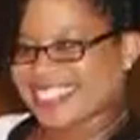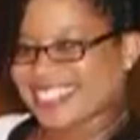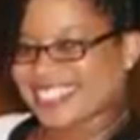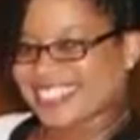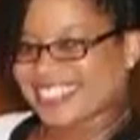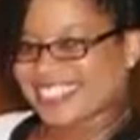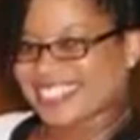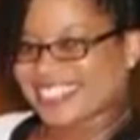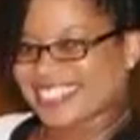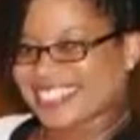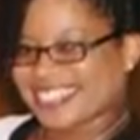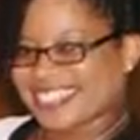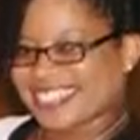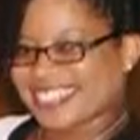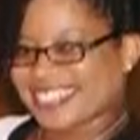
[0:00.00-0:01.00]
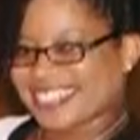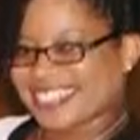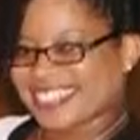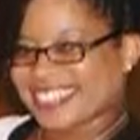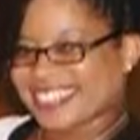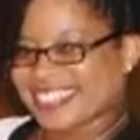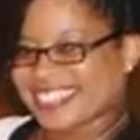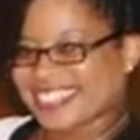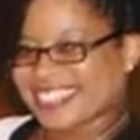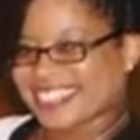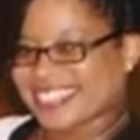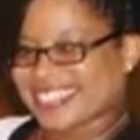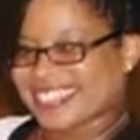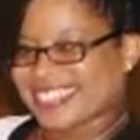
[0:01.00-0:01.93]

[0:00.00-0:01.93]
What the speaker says: Nothing is said.